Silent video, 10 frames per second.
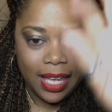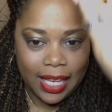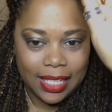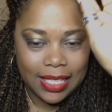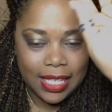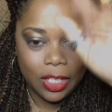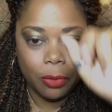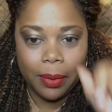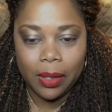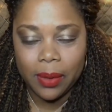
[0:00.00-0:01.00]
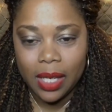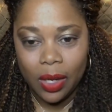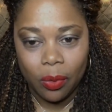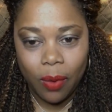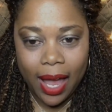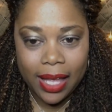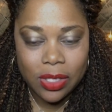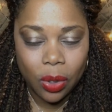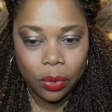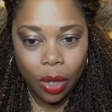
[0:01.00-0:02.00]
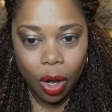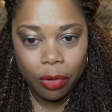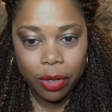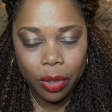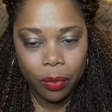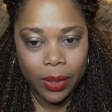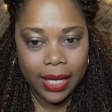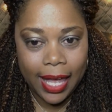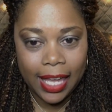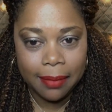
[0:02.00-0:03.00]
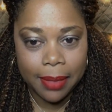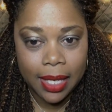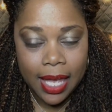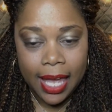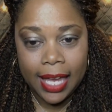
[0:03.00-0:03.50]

And Dingleberry rides on off with Amy.